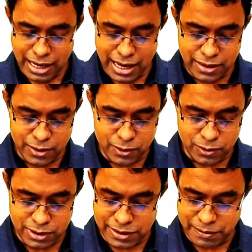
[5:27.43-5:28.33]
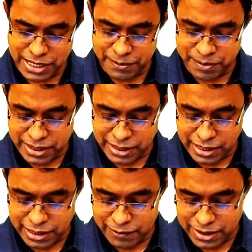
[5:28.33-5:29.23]
and there might be
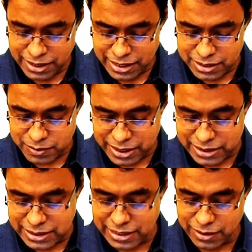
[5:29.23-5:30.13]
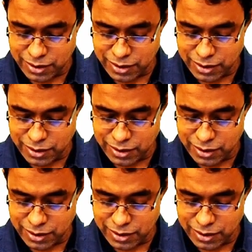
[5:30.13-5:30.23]
any one XYZ